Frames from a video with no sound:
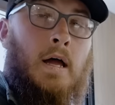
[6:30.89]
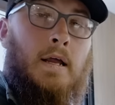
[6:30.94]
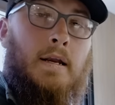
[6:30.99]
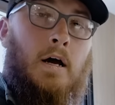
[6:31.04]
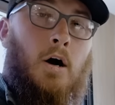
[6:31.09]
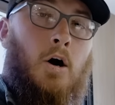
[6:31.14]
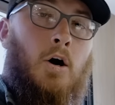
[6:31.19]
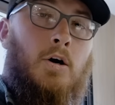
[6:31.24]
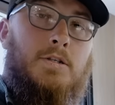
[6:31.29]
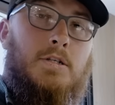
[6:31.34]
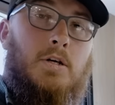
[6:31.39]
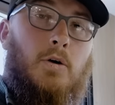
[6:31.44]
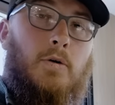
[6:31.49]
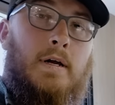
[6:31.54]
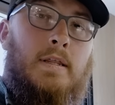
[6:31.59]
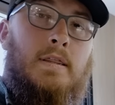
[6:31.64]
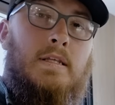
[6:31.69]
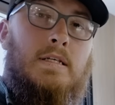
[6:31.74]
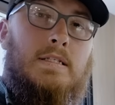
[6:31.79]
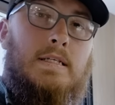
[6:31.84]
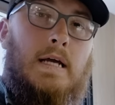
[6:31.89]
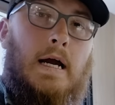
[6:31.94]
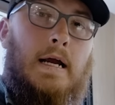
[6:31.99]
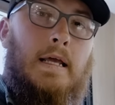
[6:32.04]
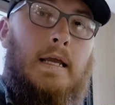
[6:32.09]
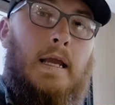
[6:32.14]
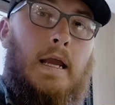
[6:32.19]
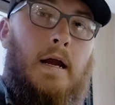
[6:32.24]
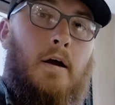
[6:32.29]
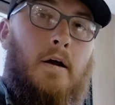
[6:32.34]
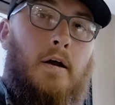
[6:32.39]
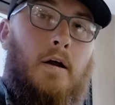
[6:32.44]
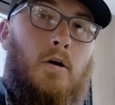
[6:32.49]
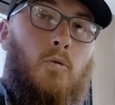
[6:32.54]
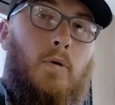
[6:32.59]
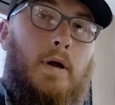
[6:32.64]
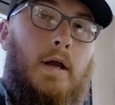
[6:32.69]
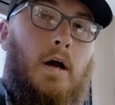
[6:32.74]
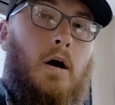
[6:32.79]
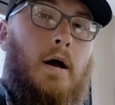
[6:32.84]
Now also in this dining area,
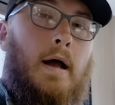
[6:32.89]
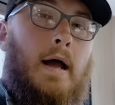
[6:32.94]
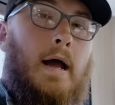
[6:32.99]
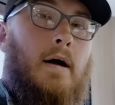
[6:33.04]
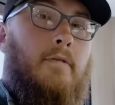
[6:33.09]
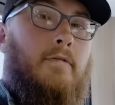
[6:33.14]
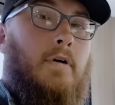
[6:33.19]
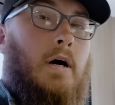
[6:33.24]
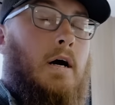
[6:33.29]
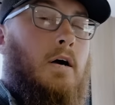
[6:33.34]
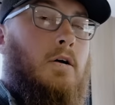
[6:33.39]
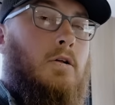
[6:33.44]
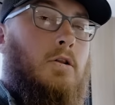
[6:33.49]
we have our